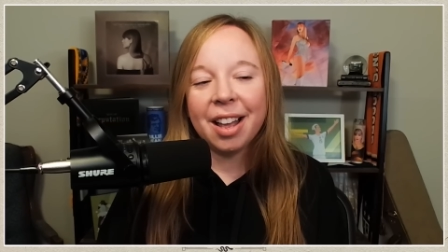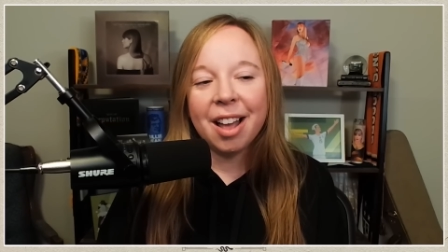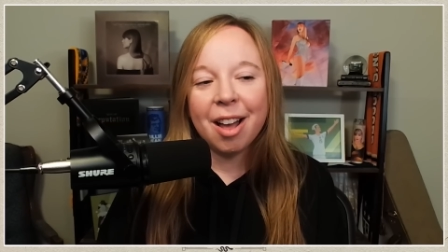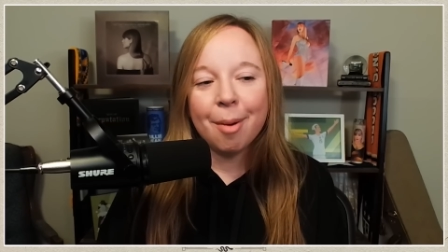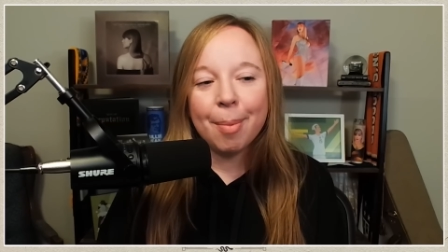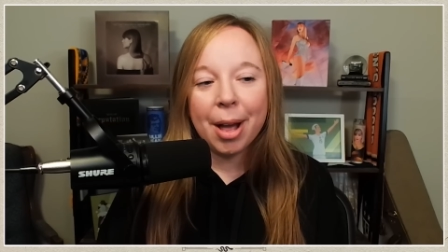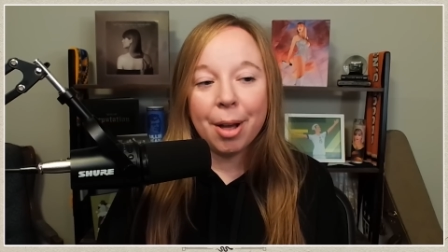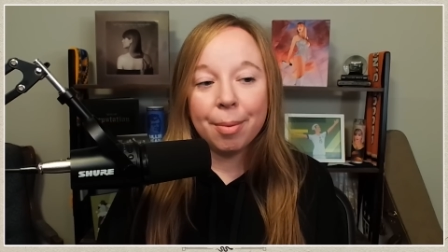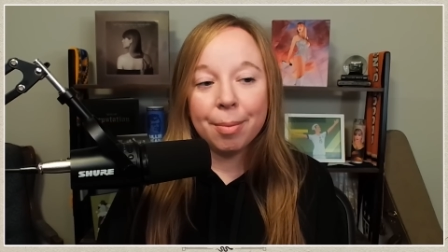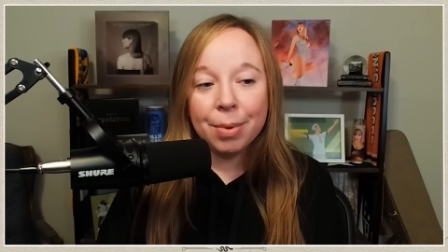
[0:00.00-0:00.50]

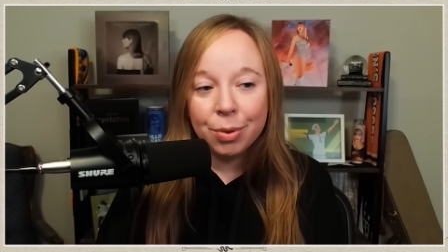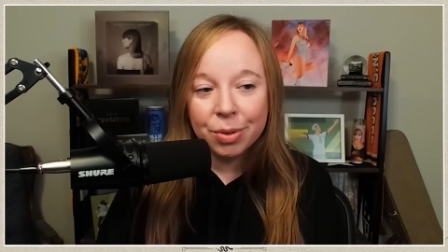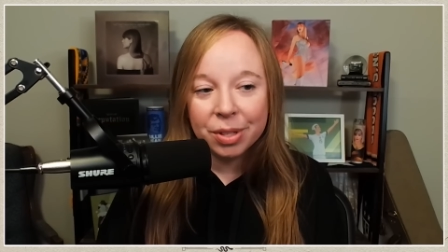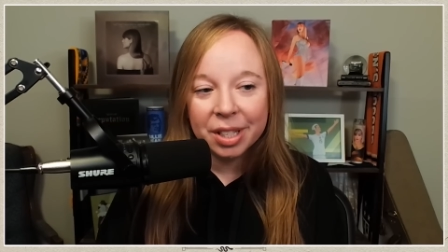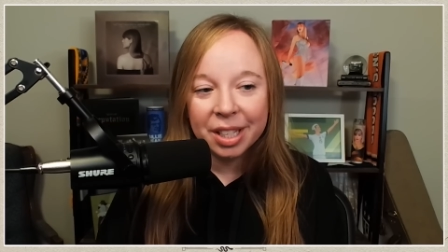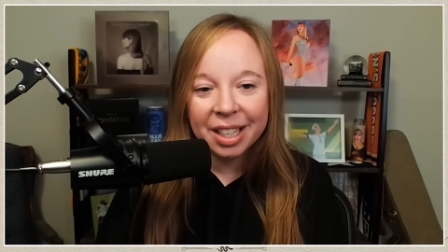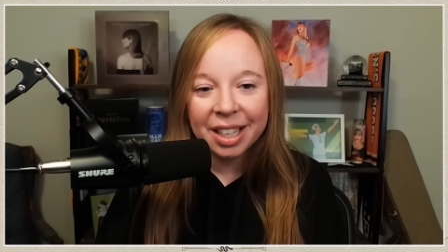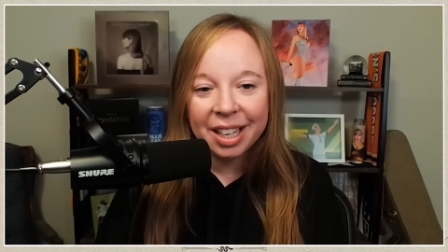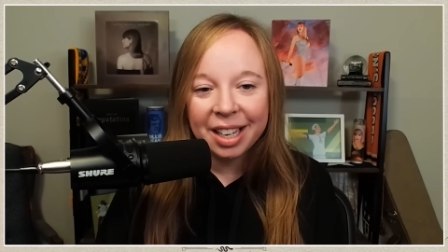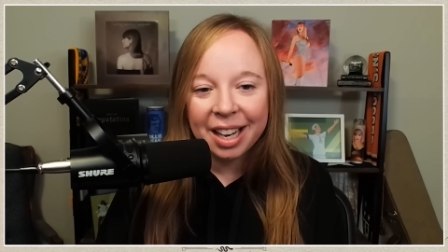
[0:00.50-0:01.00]
about
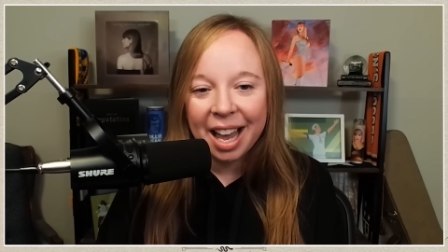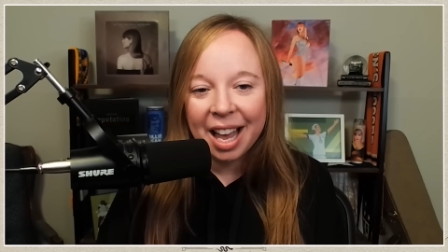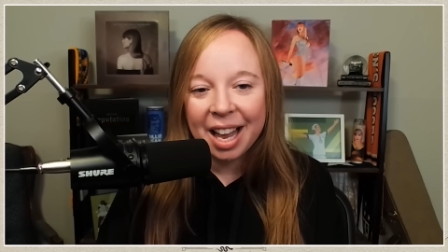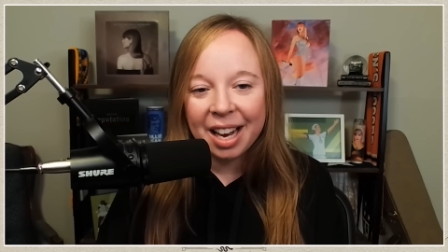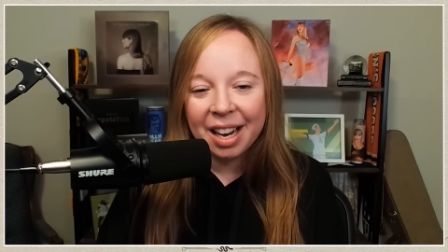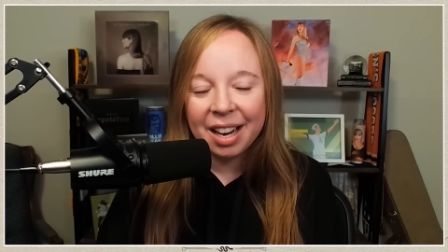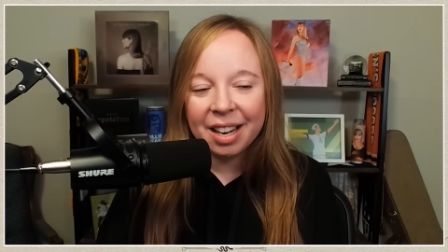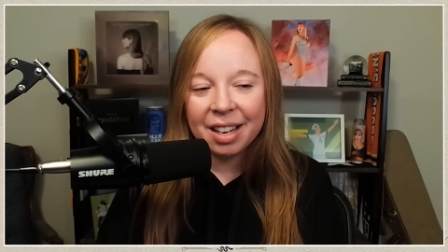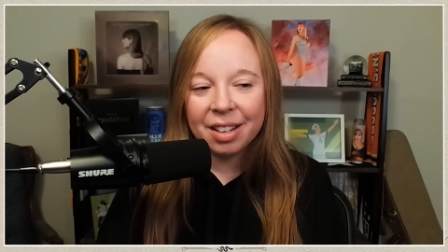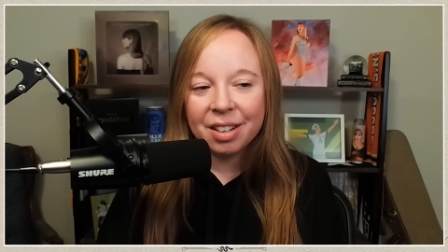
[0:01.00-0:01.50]
music
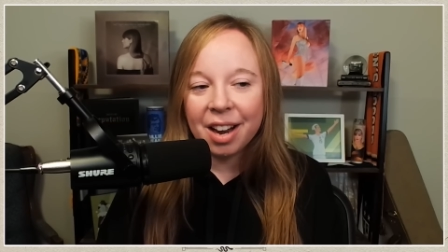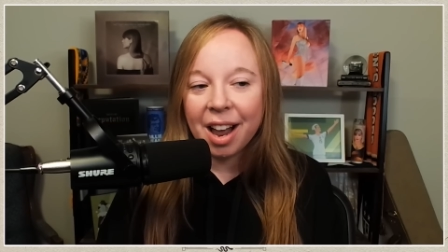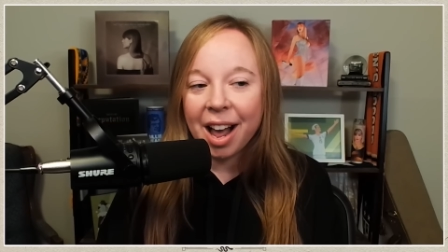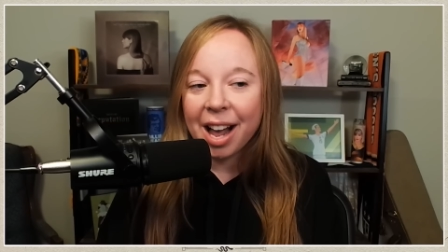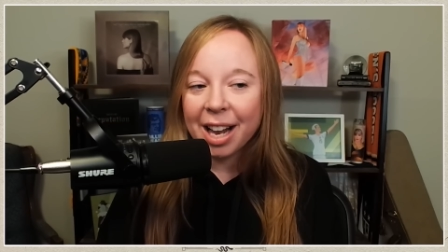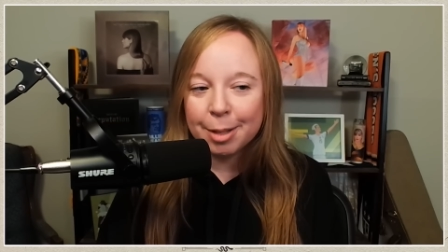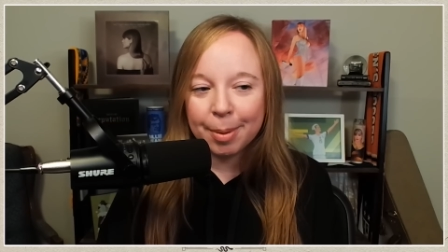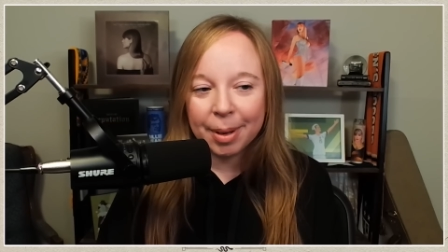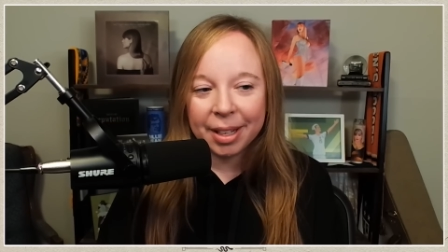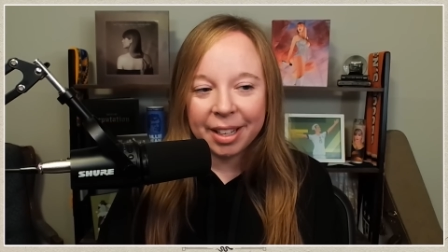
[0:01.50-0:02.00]
and
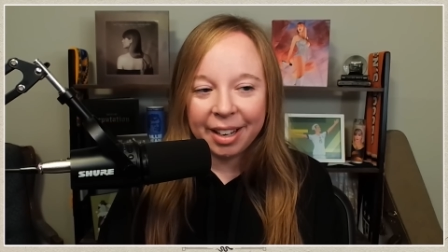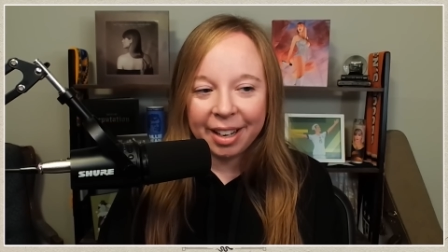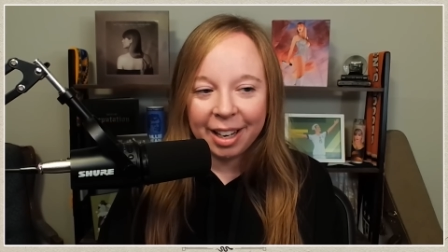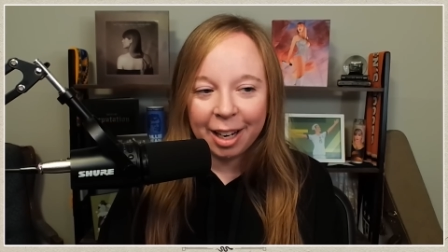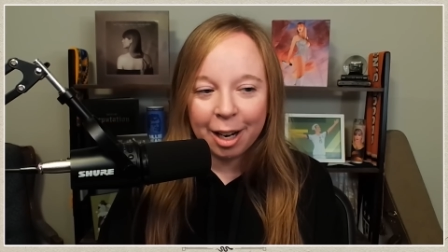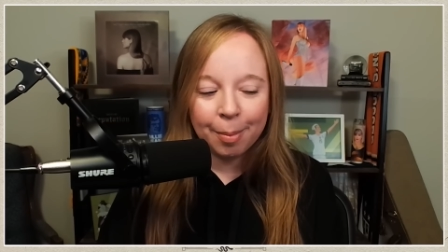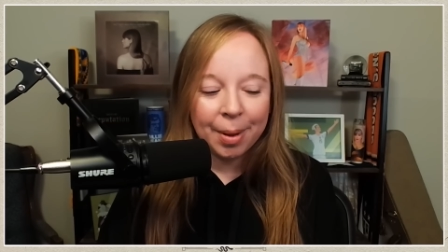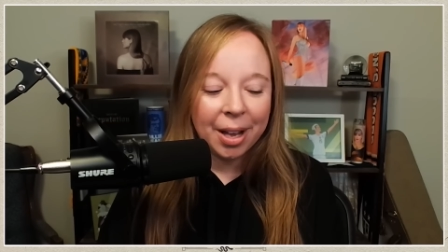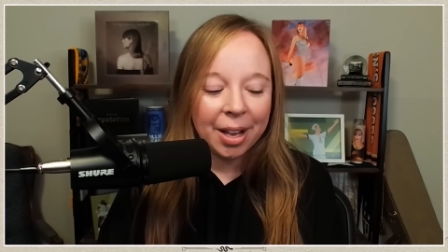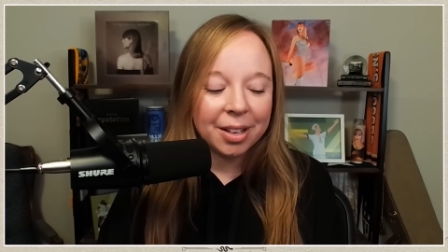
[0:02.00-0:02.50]
not
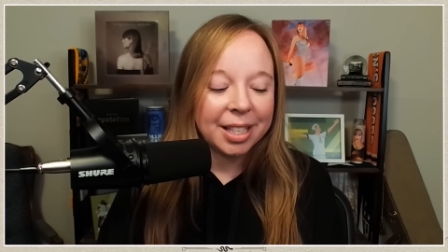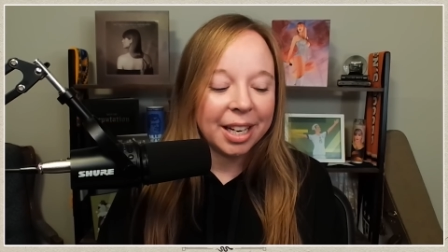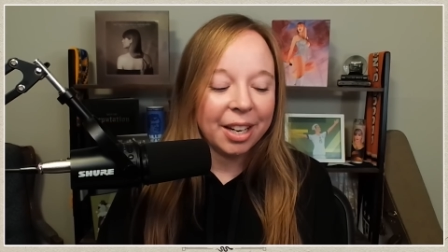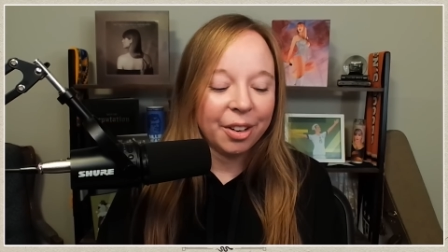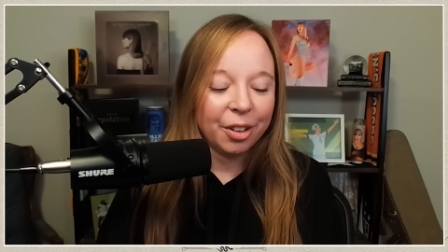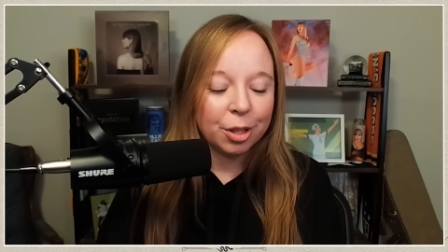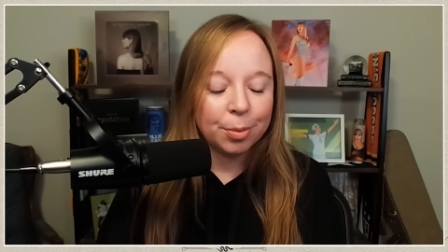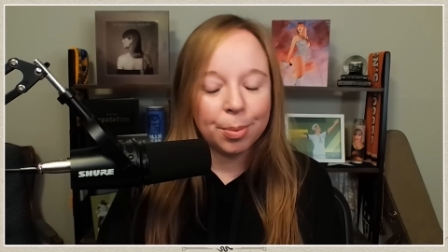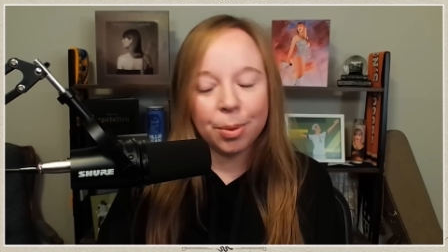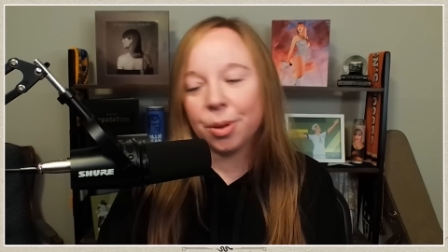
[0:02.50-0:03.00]
speculating about
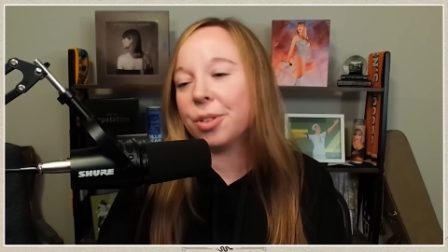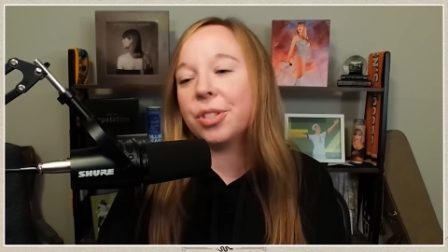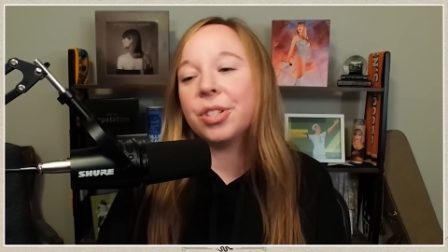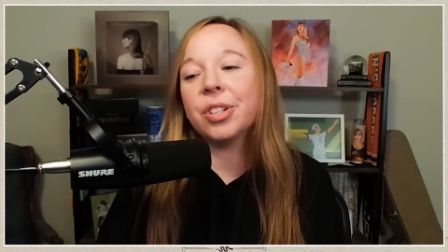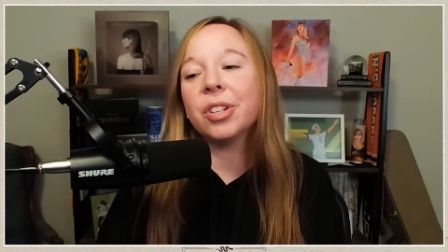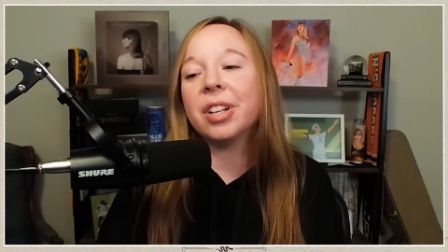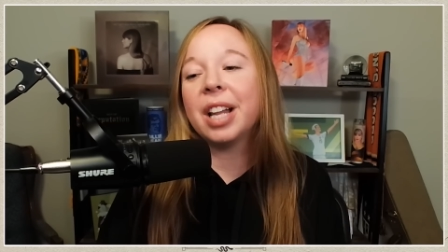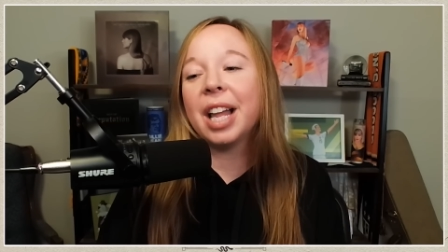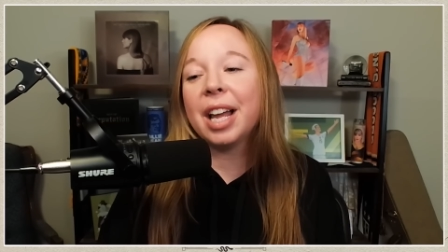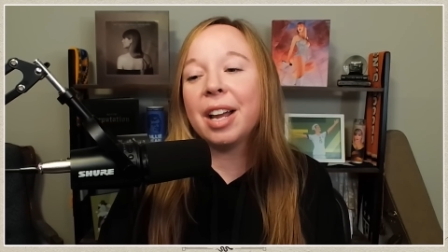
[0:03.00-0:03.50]
Taylor's
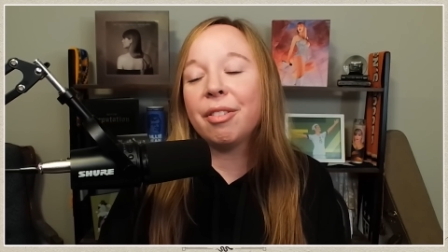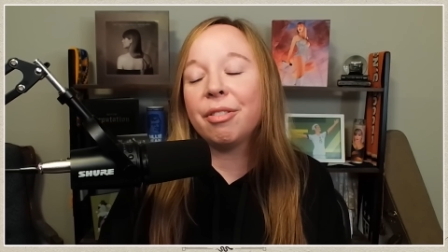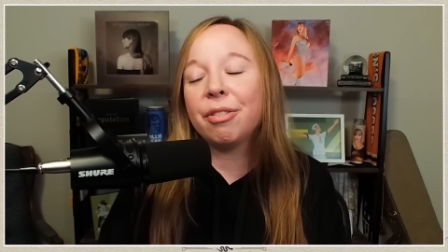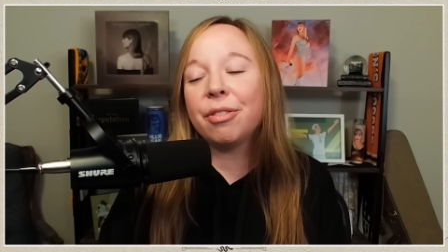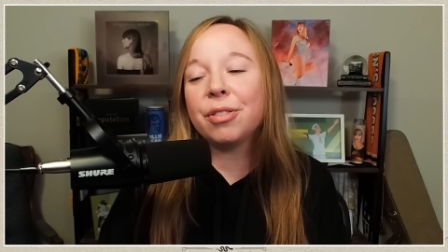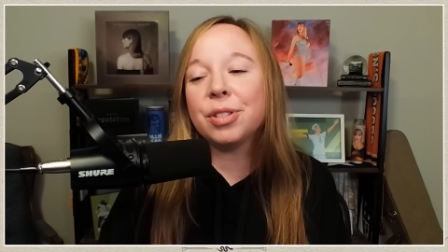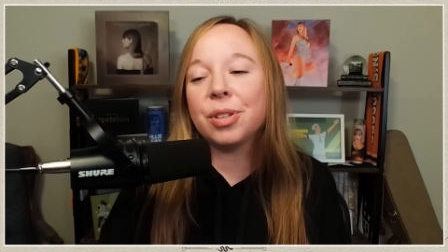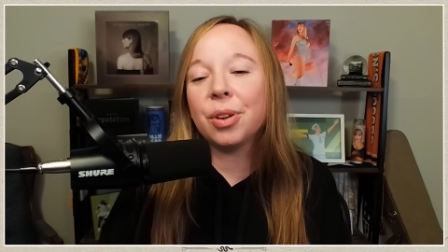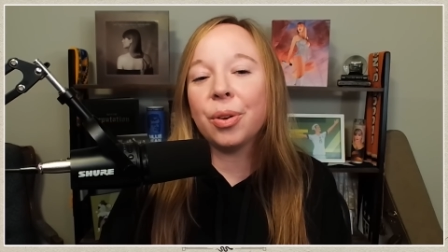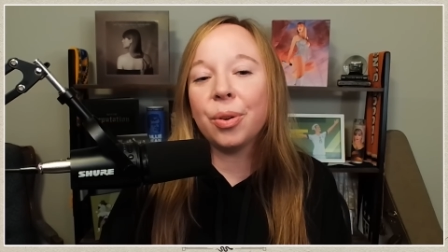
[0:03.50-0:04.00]
personal life.
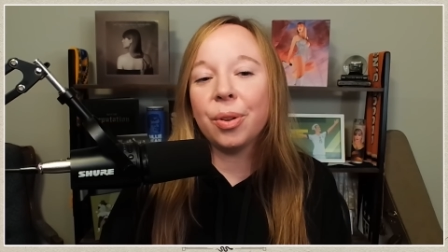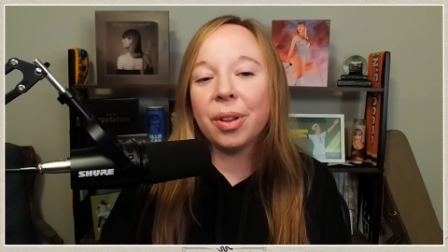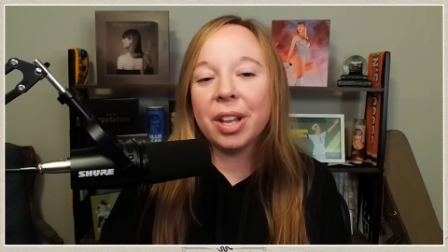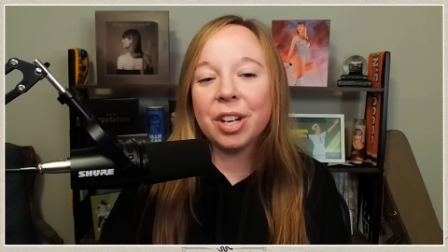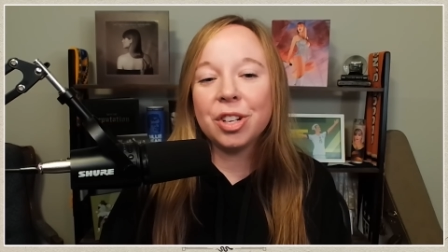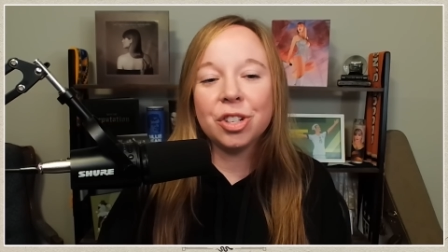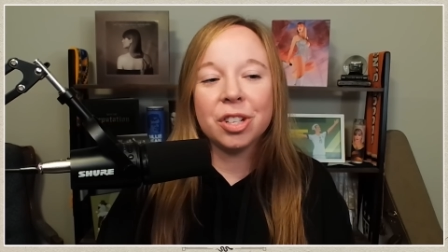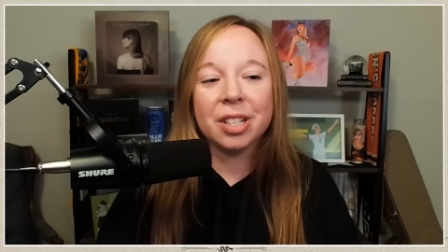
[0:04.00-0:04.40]
So let's